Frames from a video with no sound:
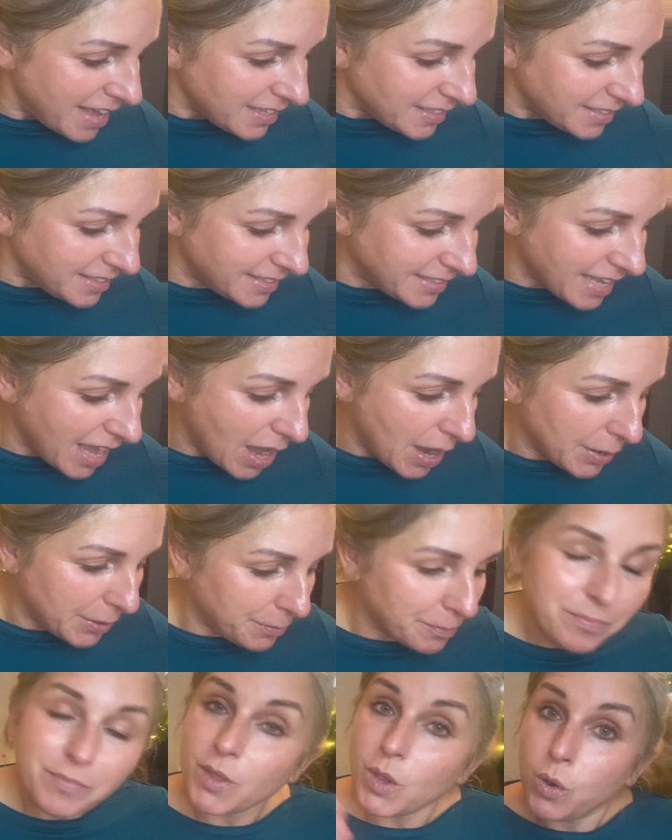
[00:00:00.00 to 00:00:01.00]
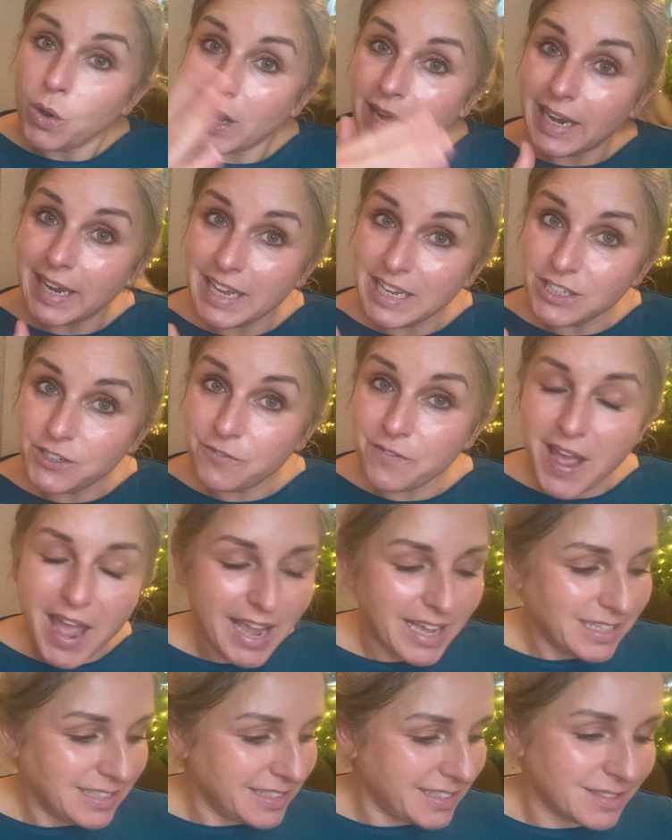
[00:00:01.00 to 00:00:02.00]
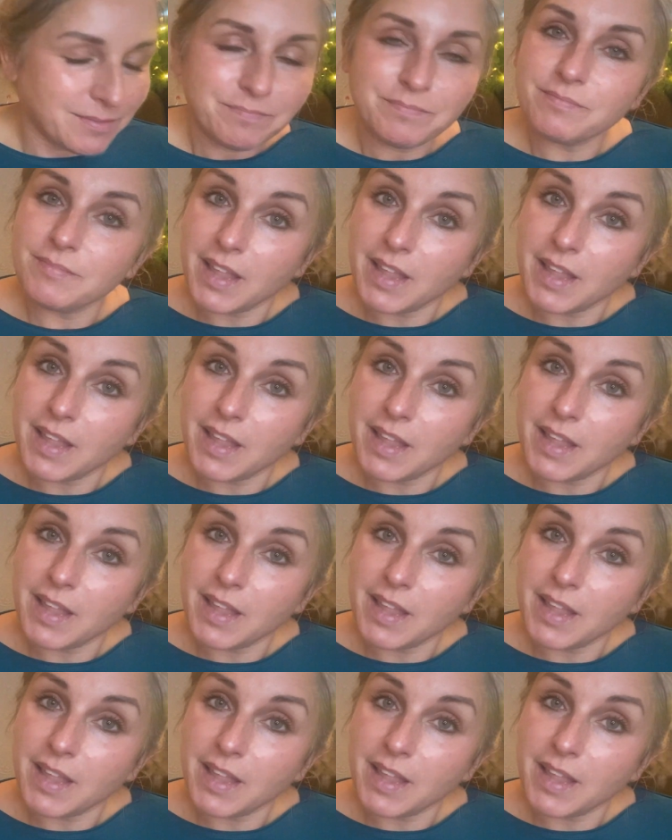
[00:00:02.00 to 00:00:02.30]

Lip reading: So cleaned face,